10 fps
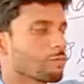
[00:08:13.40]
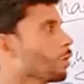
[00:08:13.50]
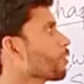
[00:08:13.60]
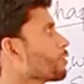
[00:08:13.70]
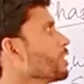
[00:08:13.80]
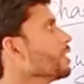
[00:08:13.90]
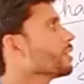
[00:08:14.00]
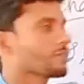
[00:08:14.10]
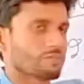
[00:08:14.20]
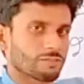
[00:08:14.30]
of the
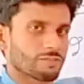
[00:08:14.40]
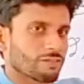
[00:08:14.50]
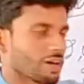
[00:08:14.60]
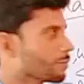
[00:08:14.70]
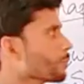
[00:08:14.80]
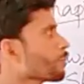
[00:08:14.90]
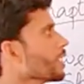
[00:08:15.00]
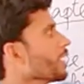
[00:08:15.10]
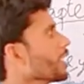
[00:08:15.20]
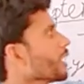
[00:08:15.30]
verb.
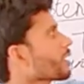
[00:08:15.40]
And the